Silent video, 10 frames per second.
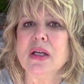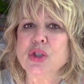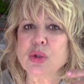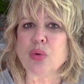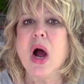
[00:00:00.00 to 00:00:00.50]

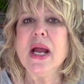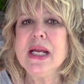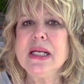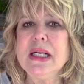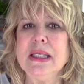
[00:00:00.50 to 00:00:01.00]

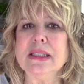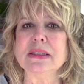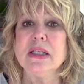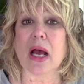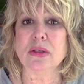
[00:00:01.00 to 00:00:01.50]
Trying
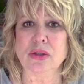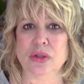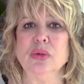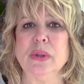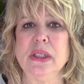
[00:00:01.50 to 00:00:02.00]
is not
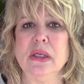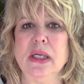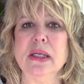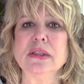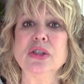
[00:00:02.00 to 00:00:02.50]
doing.
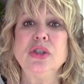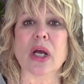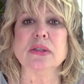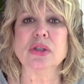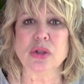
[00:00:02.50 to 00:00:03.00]
It's
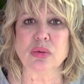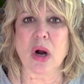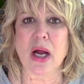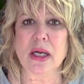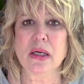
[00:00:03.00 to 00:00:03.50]
just
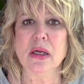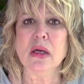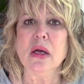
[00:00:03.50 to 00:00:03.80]
trying.